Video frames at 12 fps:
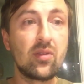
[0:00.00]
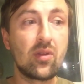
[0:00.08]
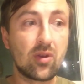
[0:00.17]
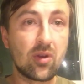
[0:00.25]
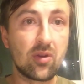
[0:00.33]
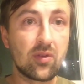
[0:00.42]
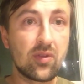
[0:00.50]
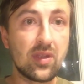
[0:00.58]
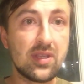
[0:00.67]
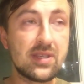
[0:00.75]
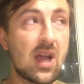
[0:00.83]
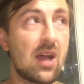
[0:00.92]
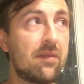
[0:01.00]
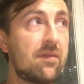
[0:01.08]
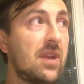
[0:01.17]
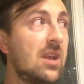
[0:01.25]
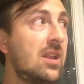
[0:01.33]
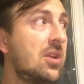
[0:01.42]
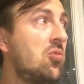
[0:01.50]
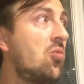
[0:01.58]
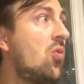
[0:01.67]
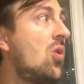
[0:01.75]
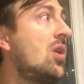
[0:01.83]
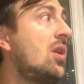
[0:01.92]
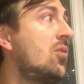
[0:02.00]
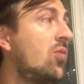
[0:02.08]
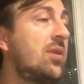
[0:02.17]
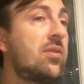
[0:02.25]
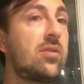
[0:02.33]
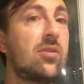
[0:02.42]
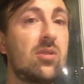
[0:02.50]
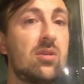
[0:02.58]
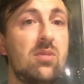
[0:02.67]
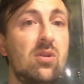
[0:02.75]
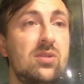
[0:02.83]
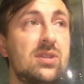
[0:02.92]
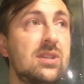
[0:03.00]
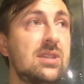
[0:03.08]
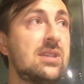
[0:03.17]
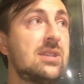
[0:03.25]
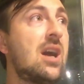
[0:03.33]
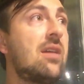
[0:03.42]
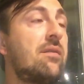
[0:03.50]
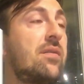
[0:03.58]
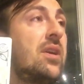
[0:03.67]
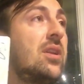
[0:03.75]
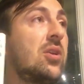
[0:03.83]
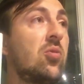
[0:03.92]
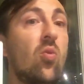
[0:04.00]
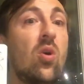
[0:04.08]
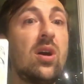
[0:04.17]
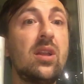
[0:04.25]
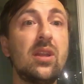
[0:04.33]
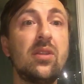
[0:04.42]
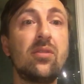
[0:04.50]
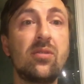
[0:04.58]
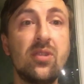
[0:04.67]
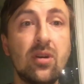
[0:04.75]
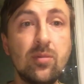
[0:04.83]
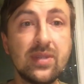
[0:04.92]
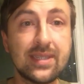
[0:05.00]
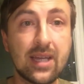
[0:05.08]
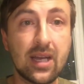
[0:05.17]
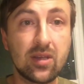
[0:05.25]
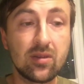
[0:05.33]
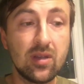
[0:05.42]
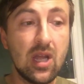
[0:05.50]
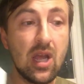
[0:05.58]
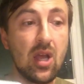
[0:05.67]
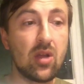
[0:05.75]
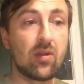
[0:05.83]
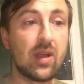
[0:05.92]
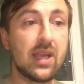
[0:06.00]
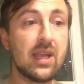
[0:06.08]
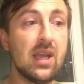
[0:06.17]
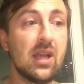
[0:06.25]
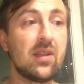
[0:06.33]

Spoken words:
earth, is not feeling one with their emotions, is not feeling one in their domicile, right?